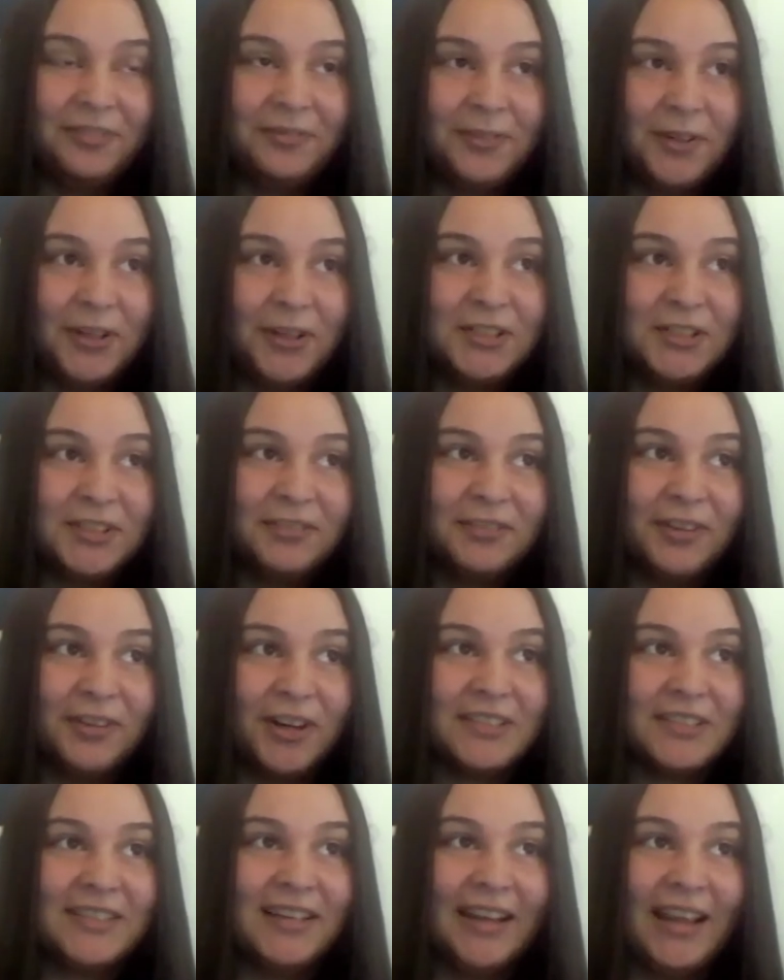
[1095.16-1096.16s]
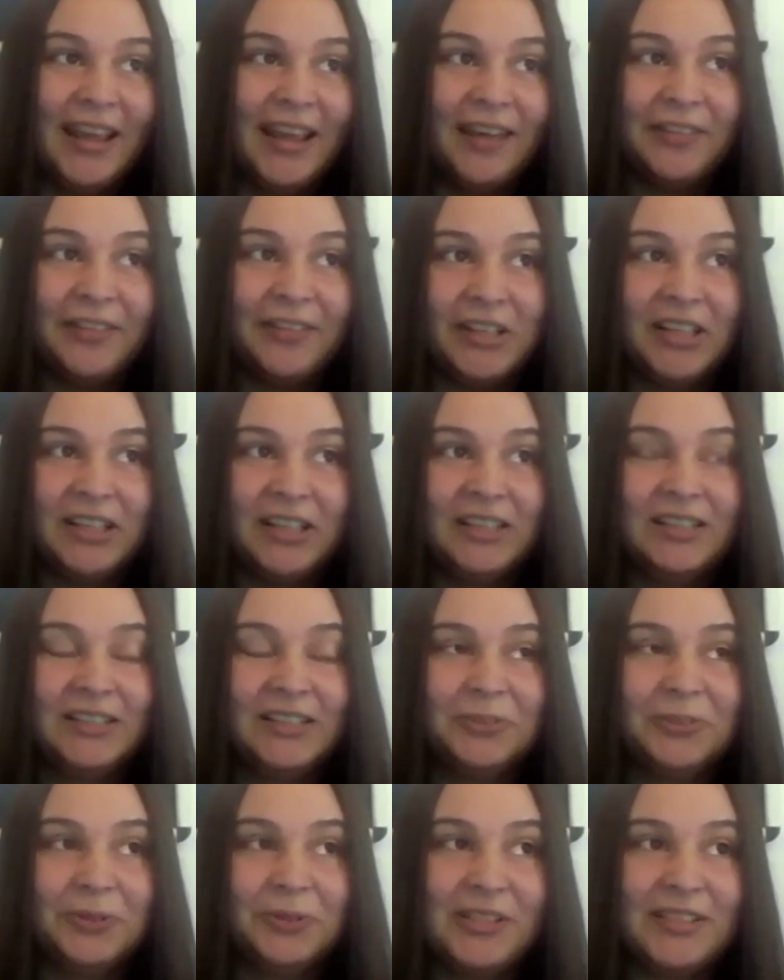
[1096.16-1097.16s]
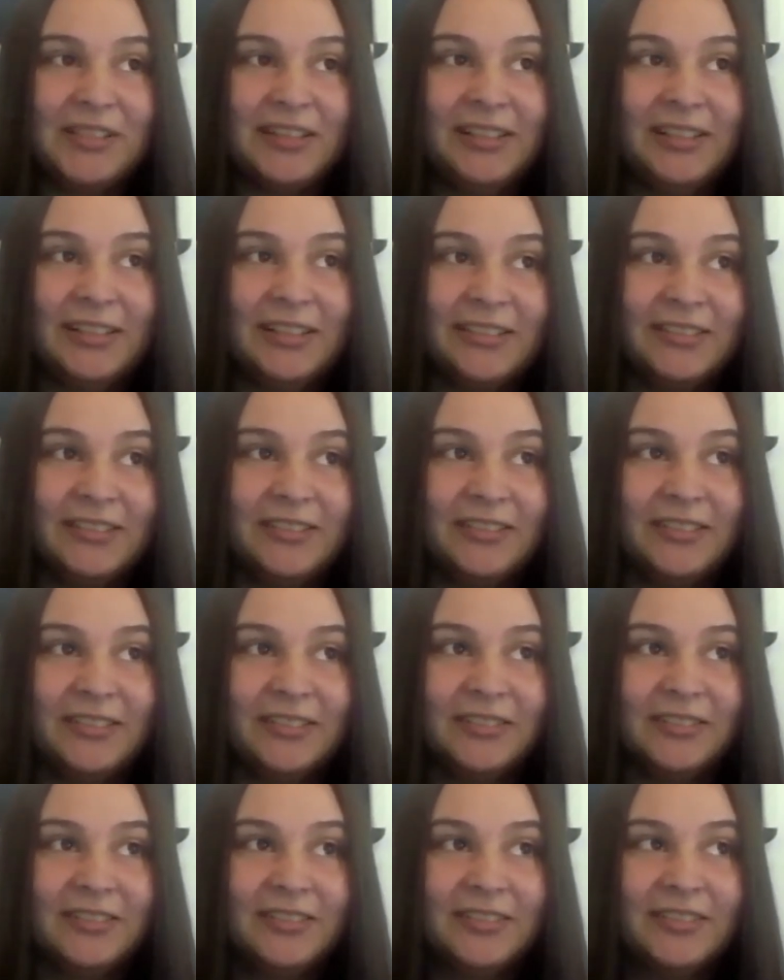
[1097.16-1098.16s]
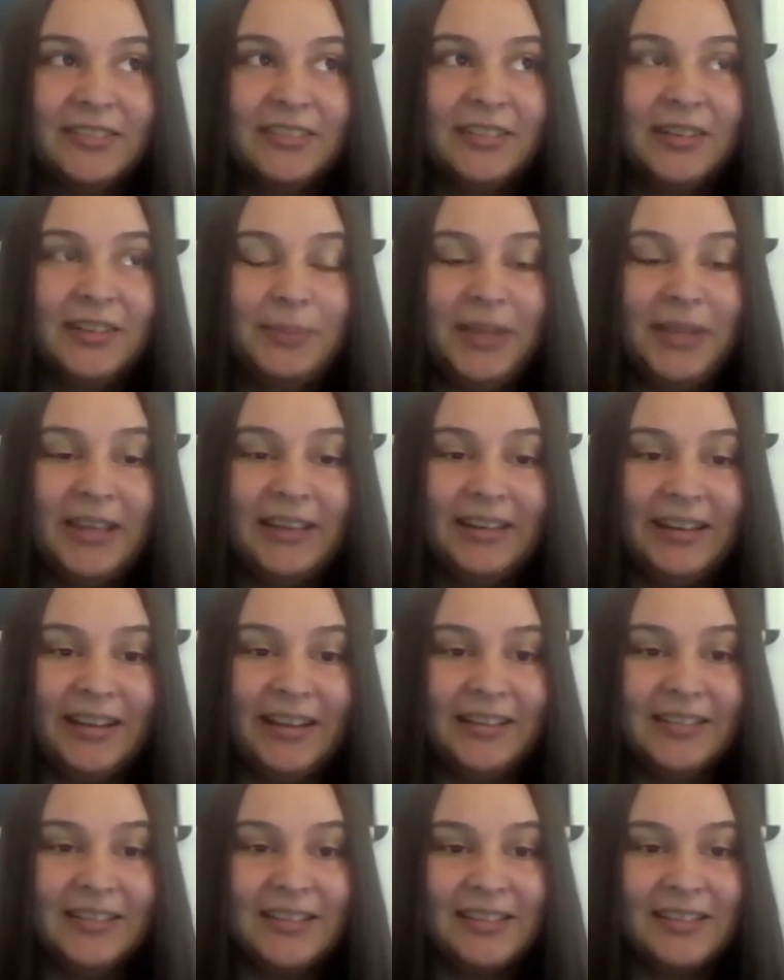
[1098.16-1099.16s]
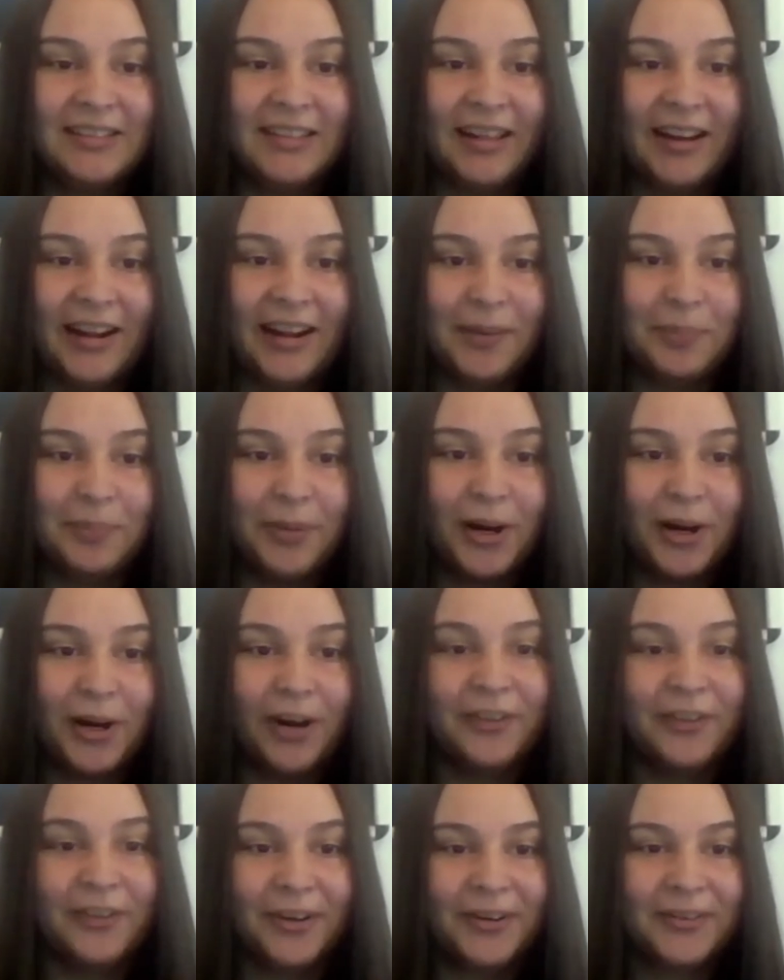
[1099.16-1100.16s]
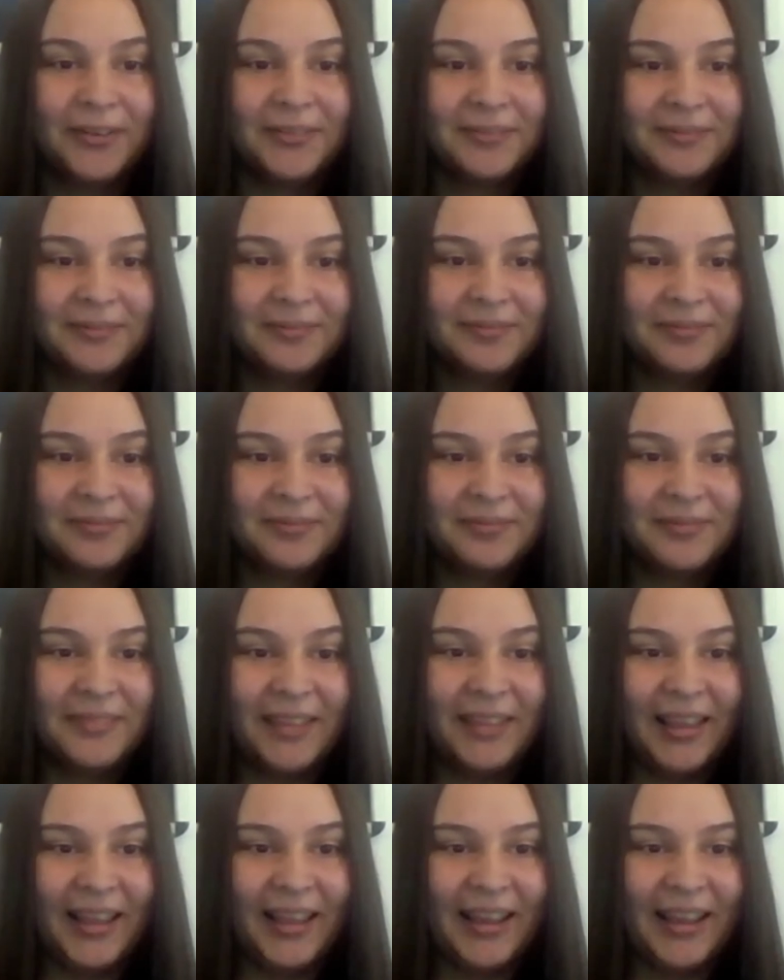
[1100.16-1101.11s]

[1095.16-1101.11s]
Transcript: first foster ever was a little Pekingese that had parvo. And